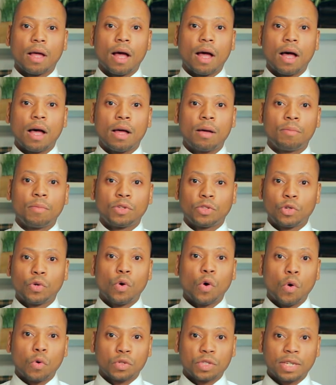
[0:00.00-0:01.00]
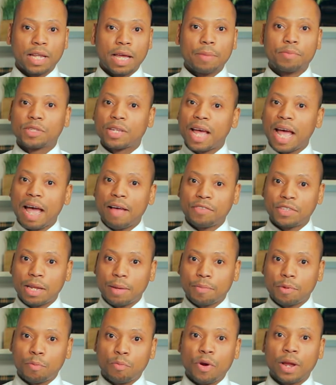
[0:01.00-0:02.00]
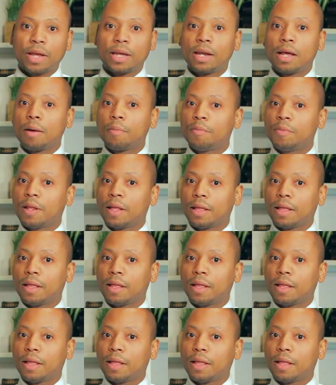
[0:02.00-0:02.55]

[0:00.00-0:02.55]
2 whole steps, a half step to break it up,